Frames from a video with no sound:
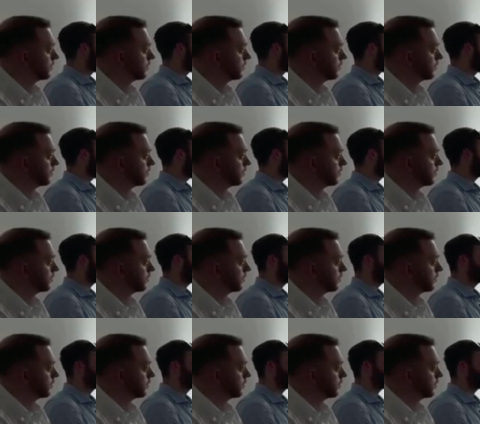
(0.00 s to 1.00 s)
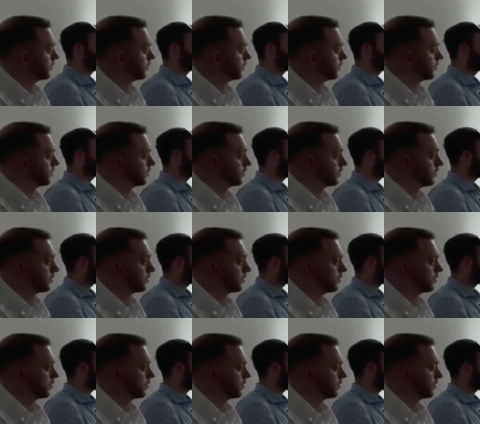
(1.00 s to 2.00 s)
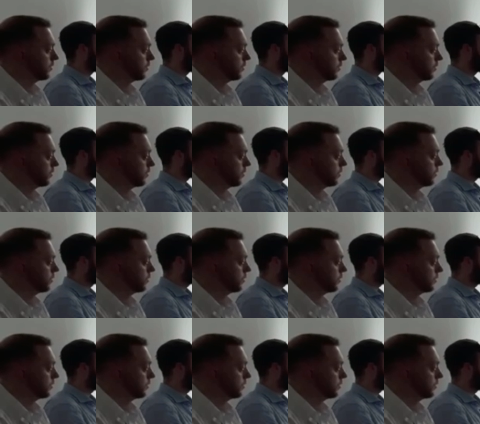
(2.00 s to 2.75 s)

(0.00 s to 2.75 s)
No one is speaking in this clip.